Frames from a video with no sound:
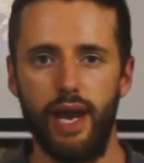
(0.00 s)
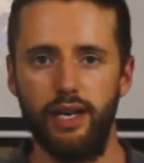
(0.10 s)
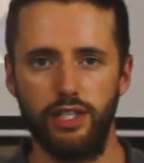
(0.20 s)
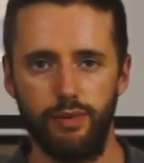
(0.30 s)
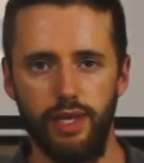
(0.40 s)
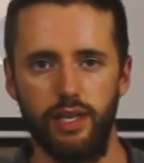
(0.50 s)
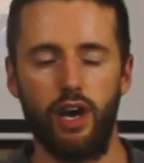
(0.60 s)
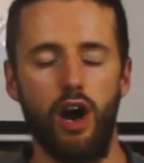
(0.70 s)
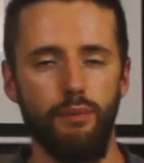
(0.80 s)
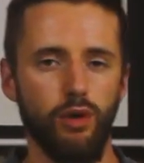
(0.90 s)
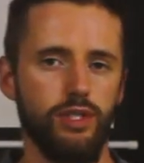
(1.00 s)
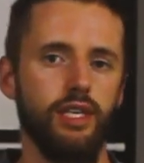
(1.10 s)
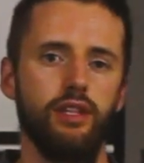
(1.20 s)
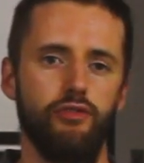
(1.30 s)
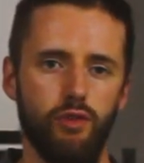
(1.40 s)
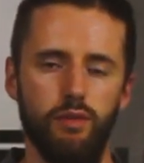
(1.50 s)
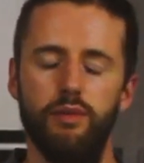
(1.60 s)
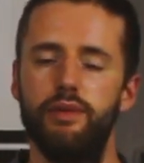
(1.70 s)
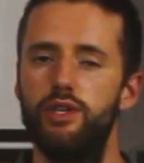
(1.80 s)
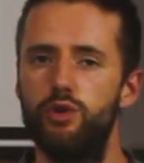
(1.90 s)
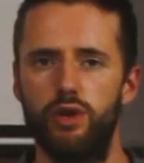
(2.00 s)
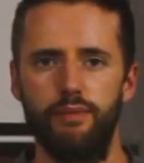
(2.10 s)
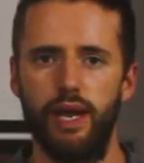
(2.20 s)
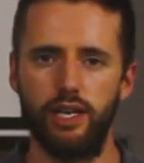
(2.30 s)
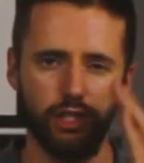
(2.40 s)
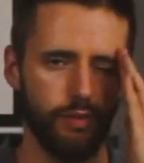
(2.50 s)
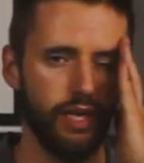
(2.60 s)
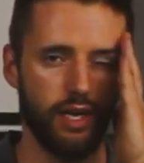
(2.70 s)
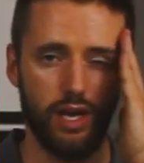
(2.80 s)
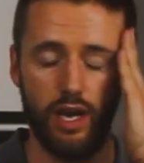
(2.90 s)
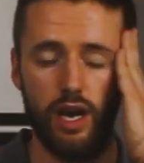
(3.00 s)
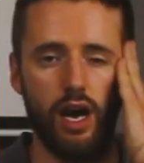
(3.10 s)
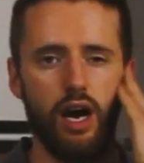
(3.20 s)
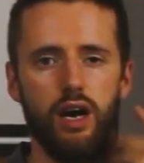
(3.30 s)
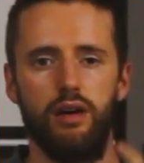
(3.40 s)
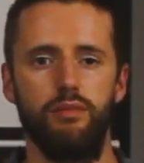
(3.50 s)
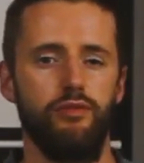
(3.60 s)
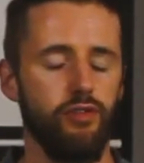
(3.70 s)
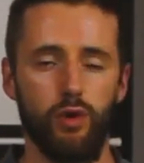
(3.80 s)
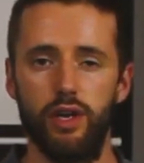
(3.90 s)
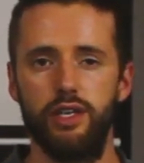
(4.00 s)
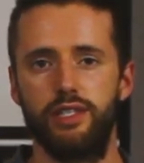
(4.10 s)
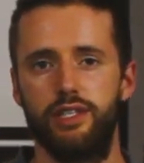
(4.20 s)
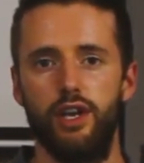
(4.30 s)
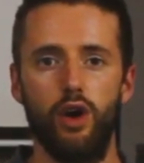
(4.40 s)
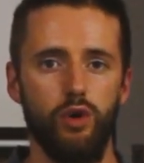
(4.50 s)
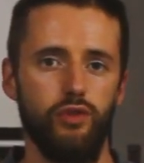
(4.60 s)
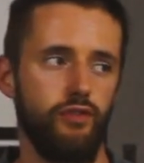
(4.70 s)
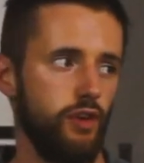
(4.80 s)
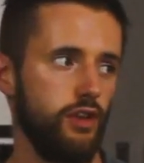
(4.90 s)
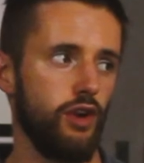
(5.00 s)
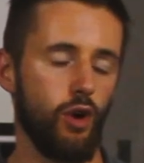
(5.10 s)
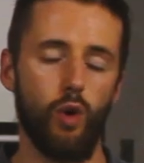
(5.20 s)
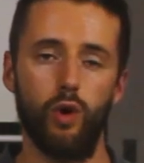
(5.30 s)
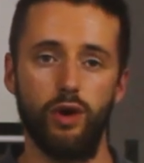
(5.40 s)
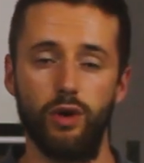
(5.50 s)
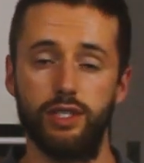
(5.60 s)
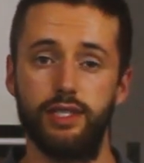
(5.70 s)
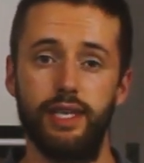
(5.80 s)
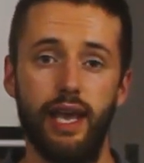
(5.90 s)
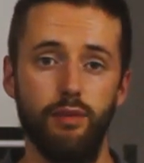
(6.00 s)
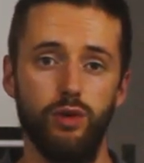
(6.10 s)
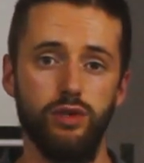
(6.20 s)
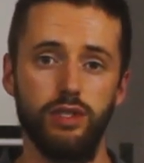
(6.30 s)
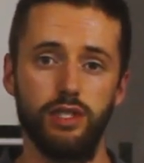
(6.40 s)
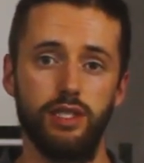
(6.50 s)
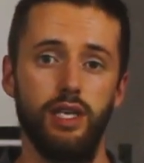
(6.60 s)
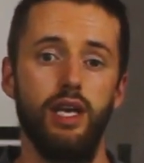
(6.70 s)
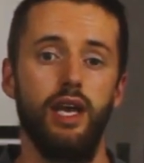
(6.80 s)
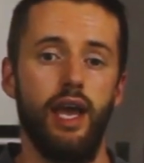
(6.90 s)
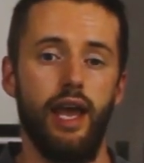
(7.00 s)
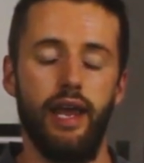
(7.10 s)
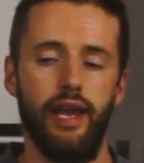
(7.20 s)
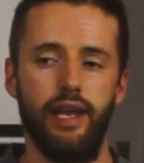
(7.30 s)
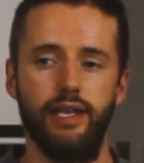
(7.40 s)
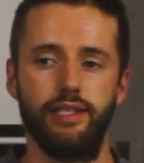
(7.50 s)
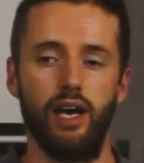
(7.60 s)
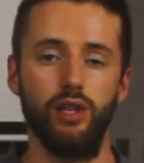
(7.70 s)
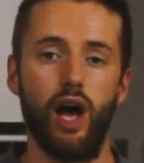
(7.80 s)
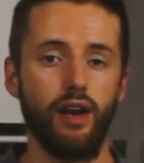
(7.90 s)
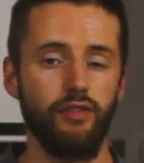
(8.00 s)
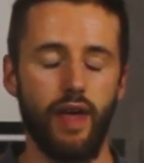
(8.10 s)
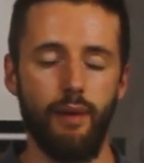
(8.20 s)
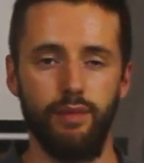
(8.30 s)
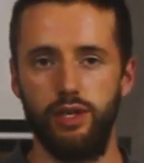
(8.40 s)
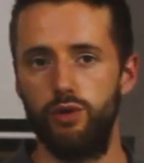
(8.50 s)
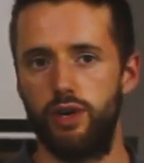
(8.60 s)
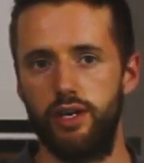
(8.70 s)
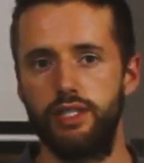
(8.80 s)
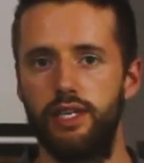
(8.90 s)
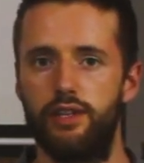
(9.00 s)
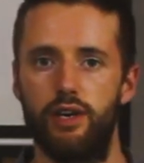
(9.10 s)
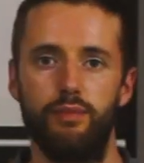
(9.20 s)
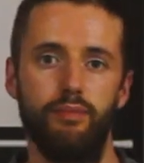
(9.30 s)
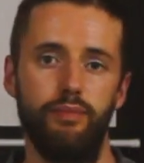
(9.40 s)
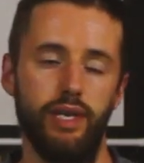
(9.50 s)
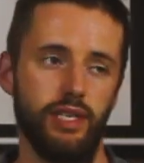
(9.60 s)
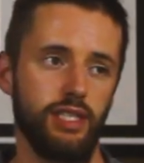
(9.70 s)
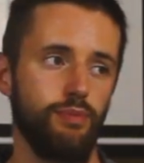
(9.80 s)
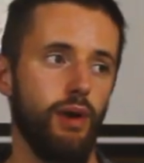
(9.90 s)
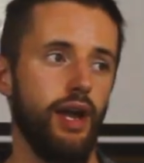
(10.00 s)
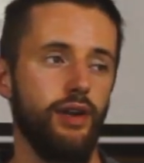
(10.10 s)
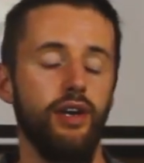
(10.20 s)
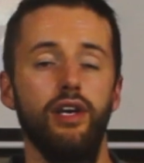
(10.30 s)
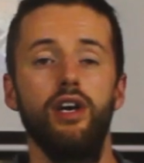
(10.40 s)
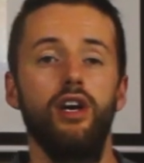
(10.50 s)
management, composting in the form of manure management. Florida is known for their horse stables, and a lot of that manure is either being spread